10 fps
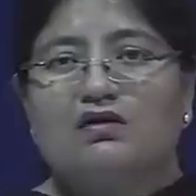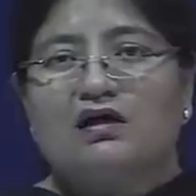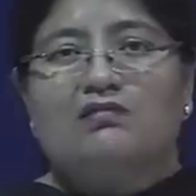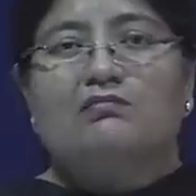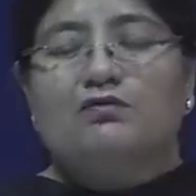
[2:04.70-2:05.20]

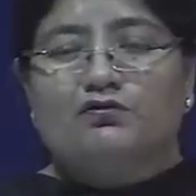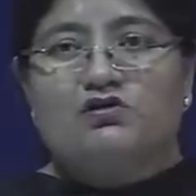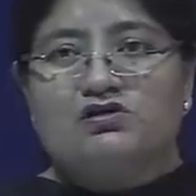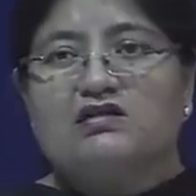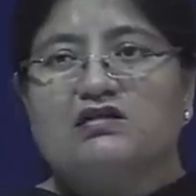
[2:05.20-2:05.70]
and of
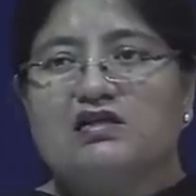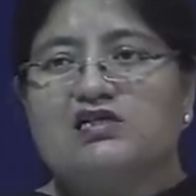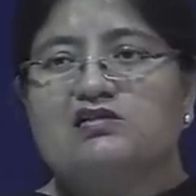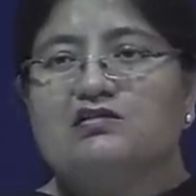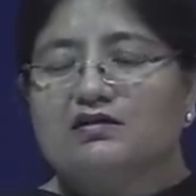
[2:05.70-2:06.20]
course
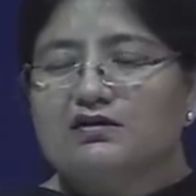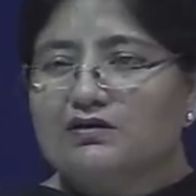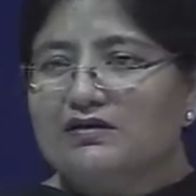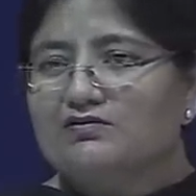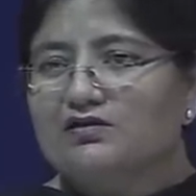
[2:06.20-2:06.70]
international
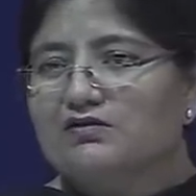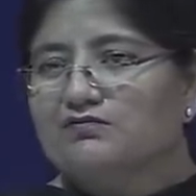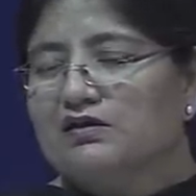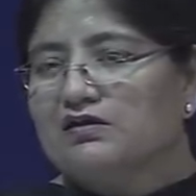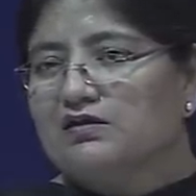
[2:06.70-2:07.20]
regulatory
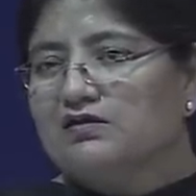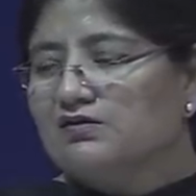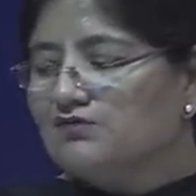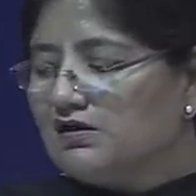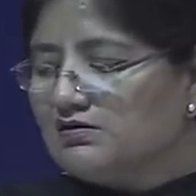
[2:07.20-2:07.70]

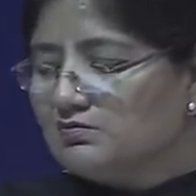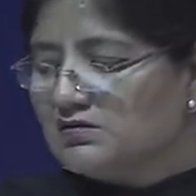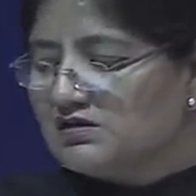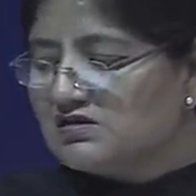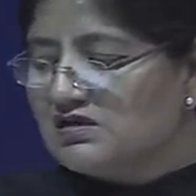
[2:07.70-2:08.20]

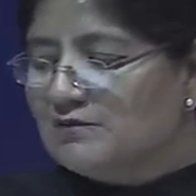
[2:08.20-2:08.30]
environments.